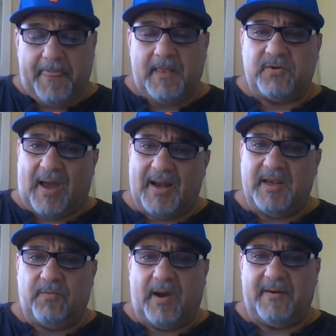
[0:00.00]
So how do
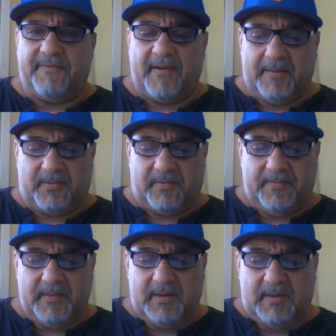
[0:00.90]
you write a fable?
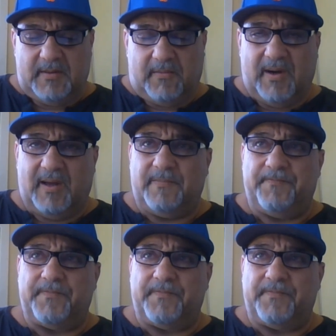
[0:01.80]
Well,